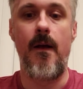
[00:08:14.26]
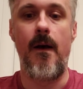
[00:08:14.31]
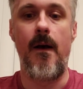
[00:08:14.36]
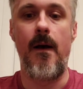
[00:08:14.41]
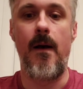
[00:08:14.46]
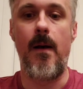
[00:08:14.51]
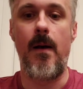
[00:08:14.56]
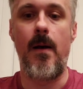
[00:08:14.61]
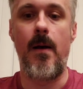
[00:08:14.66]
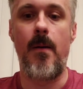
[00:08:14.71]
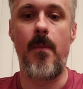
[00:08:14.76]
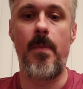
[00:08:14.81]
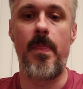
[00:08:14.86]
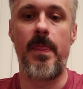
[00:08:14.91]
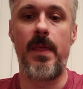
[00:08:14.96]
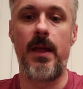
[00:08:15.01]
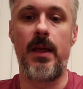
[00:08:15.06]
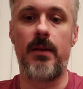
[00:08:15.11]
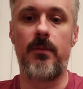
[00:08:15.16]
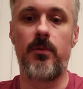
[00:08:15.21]

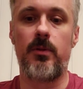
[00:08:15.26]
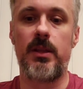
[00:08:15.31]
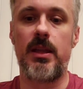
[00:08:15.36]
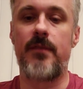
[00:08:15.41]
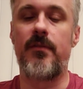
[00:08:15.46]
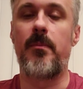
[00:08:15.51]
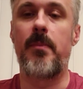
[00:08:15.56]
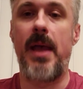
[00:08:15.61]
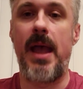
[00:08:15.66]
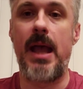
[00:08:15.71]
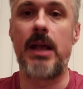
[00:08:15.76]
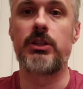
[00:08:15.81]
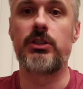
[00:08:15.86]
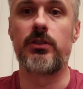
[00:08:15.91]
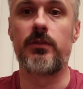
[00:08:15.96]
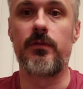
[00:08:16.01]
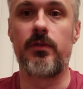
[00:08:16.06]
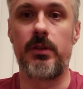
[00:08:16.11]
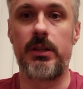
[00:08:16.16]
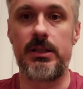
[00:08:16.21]
that really have a
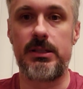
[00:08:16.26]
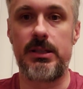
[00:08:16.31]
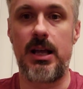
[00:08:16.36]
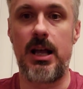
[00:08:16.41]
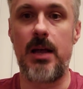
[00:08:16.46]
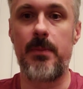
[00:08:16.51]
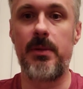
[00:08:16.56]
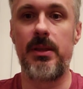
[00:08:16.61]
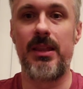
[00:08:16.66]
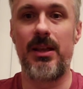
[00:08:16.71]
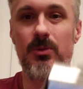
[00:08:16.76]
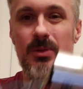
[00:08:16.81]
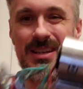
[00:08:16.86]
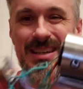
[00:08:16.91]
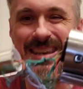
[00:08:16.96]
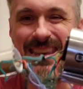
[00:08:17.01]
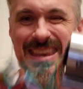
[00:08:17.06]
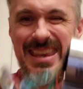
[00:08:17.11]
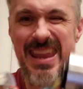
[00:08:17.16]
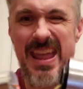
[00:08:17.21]
passion for this hobby that
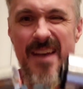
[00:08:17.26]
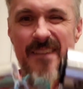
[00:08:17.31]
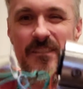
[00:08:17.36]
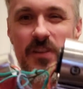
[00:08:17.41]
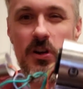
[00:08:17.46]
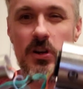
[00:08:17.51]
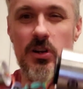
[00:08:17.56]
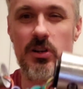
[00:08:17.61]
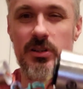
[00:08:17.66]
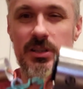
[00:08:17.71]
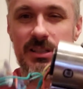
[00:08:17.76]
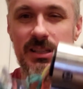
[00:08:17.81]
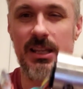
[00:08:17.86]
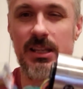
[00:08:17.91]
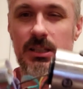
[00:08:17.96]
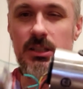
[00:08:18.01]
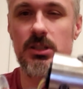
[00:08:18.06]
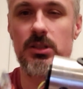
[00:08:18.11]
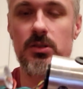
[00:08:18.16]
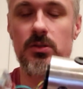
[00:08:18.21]
would never
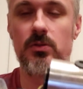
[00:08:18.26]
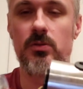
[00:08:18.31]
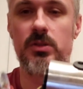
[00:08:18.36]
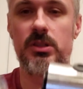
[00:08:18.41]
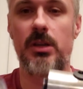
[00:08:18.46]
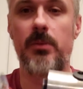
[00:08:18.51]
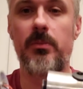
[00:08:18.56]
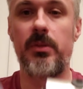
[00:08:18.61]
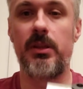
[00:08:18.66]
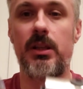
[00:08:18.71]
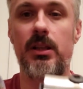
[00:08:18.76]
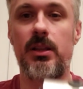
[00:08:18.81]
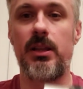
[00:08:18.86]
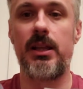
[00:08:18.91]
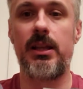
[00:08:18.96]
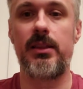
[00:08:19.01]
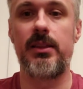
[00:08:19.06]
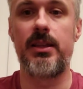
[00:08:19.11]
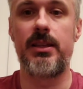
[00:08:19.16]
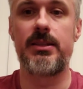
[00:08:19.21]
send you something
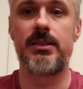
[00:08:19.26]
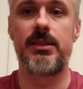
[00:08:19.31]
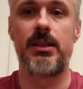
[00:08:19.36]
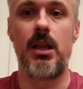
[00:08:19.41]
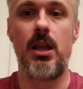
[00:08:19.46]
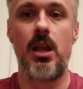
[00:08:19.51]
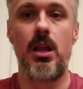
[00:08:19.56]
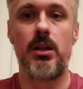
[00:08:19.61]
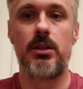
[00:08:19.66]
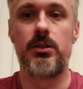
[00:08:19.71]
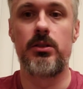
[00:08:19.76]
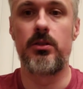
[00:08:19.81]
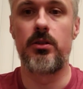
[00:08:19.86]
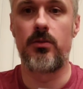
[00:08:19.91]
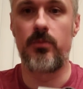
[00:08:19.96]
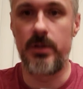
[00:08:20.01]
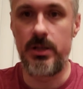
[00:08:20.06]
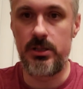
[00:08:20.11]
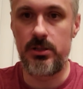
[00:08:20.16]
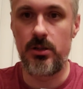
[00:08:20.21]
like this. Do
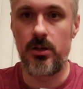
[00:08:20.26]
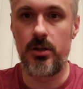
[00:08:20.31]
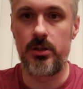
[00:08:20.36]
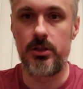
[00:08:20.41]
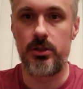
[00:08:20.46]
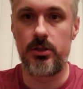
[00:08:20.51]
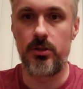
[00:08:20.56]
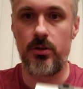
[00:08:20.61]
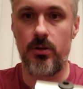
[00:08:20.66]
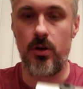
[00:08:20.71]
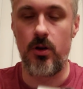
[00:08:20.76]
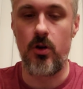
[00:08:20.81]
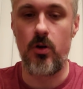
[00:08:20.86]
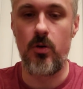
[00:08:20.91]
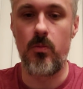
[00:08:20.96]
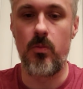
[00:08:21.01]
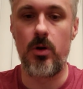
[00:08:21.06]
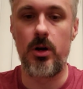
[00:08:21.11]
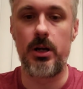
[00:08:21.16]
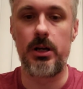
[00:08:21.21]
your research, do your
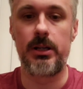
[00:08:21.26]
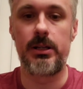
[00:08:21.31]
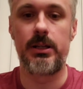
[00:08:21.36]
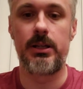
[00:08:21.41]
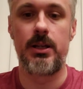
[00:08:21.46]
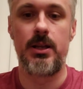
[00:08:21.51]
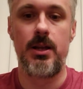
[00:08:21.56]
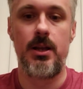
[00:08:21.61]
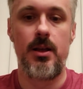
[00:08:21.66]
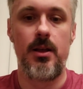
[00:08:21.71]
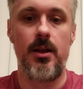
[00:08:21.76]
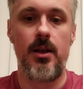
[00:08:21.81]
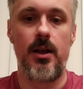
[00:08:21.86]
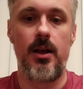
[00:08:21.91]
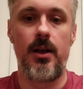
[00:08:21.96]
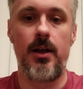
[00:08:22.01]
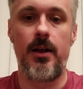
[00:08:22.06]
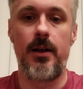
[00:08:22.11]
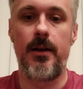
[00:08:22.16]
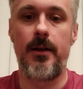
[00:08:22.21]
homework.
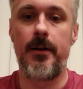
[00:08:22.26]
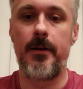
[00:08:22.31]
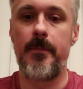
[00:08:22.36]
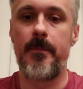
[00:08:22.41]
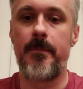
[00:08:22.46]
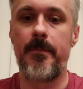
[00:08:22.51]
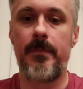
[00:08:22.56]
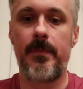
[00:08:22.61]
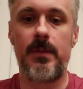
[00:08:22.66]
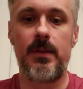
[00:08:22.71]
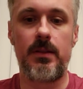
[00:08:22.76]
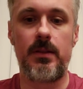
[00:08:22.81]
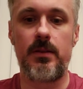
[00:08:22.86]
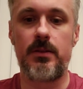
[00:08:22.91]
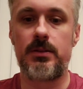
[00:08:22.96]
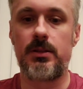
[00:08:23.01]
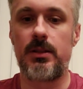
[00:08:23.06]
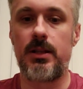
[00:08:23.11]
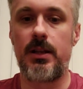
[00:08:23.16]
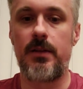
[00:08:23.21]

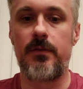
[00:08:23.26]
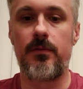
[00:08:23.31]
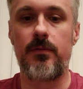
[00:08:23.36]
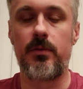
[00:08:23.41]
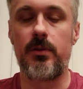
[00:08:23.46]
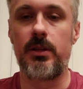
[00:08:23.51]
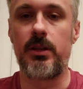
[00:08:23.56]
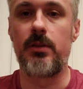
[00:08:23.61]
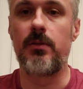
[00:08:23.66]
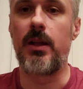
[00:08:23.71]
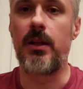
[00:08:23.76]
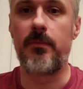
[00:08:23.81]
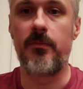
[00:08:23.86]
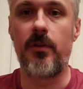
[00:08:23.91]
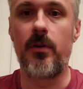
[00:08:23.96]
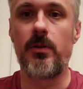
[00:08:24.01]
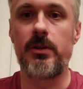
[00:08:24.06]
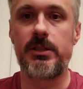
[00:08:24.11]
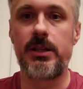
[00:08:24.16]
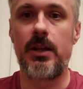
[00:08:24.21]
There's a lot of really great
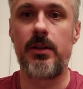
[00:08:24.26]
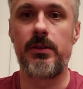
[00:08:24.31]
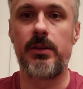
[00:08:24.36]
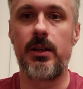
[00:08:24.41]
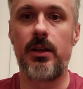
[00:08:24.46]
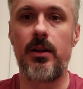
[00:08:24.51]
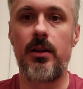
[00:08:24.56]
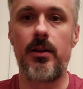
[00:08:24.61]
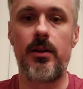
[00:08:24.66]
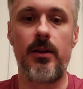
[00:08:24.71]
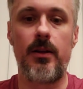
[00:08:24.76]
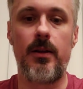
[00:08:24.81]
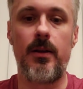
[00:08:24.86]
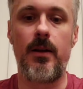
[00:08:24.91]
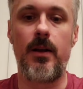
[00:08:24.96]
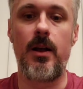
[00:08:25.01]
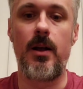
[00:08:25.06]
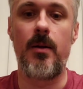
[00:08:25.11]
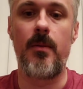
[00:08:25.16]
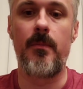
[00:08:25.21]
folks out there
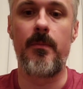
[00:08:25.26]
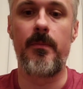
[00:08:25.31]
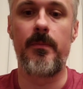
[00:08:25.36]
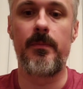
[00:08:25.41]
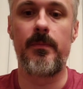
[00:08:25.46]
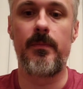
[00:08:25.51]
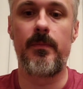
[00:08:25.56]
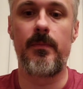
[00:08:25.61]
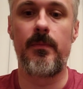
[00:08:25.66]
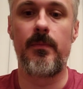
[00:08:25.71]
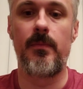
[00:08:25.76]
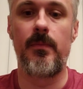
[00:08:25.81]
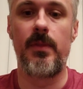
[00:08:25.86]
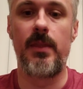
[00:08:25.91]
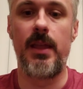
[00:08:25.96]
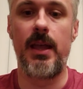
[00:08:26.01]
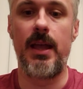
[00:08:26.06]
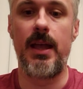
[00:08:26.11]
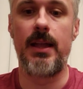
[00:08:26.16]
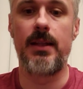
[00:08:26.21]

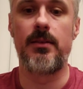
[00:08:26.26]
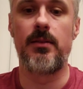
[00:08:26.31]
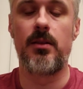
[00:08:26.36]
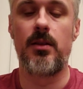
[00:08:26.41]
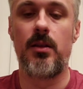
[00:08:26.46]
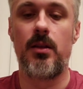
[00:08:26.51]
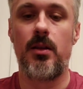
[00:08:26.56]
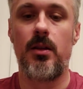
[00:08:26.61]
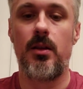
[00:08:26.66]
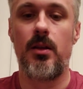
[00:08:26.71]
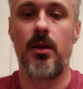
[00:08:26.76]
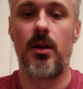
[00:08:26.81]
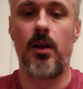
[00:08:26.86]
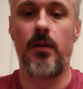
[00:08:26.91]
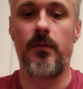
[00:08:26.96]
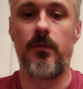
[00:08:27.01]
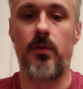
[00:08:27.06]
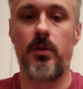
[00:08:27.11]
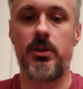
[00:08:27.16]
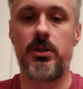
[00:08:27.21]
that,
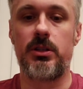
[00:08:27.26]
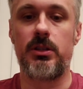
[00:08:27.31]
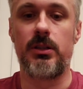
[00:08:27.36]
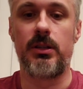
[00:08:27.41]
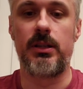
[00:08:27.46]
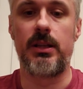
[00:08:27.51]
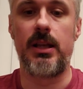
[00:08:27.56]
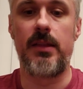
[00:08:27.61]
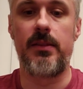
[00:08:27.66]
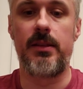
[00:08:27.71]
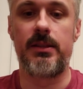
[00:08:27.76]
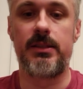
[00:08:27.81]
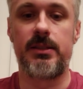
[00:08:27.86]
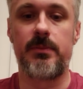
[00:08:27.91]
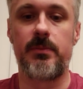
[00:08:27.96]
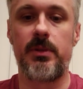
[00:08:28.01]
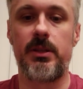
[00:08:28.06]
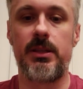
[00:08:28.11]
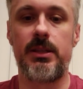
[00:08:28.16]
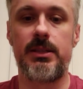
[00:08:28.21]
unfortunately, I think
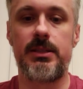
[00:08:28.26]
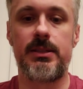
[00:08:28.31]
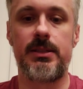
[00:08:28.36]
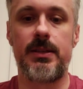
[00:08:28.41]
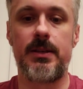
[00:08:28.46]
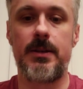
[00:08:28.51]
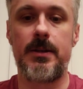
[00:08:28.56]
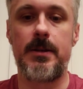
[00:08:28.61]
some of these